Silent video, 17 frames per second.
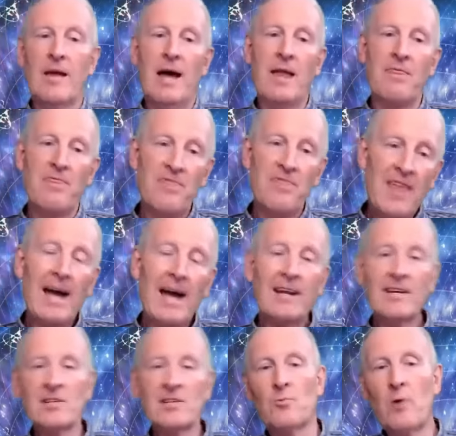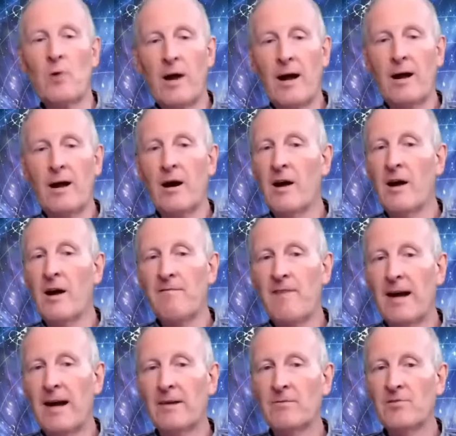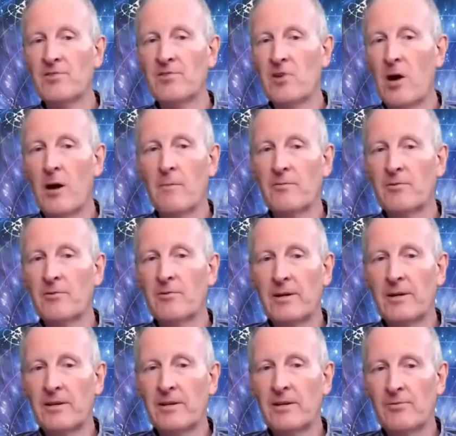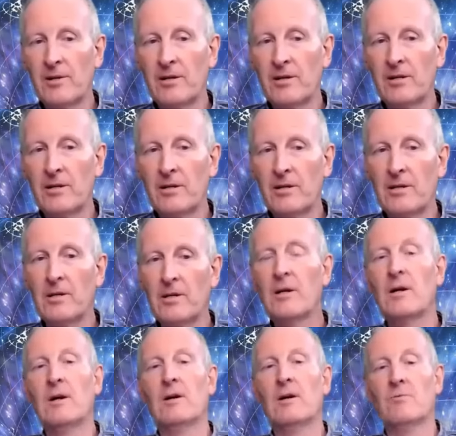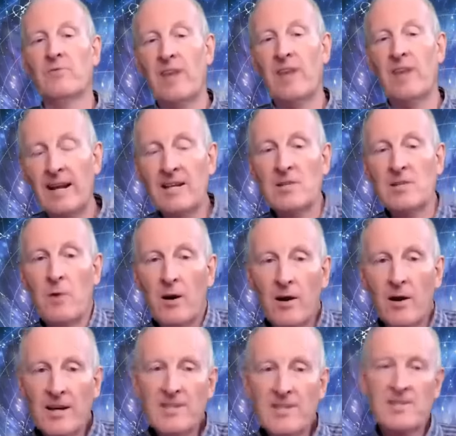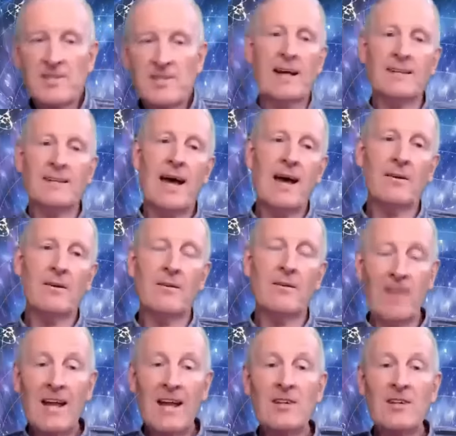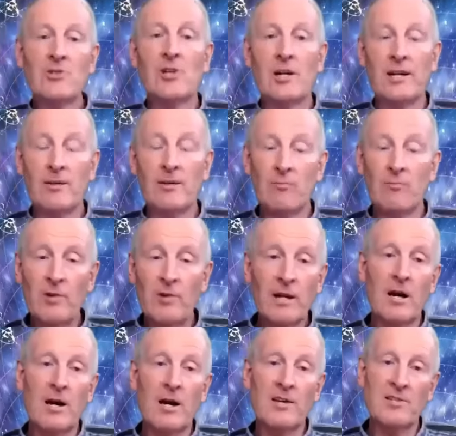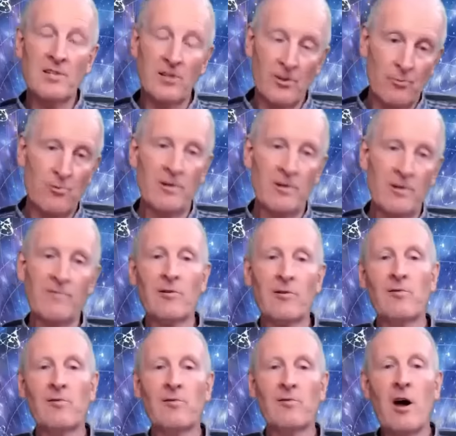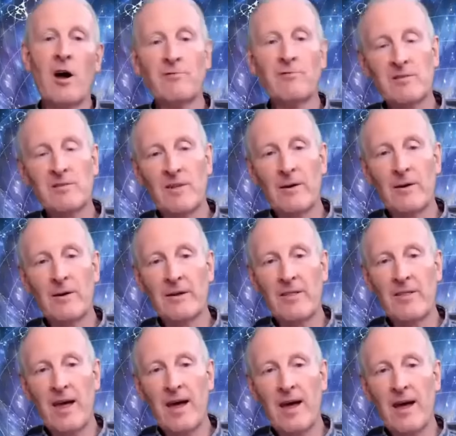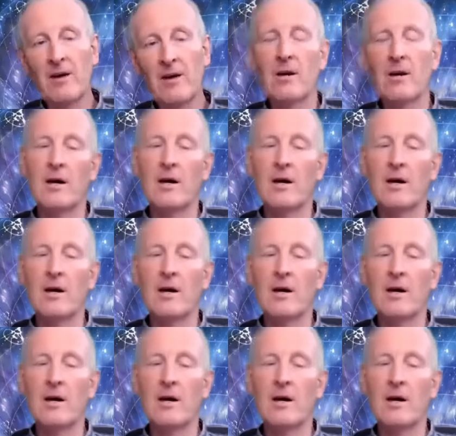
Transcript: And that is where I found Psalm 23 that is where I sat down, eventually realized that the river of life was flowing there.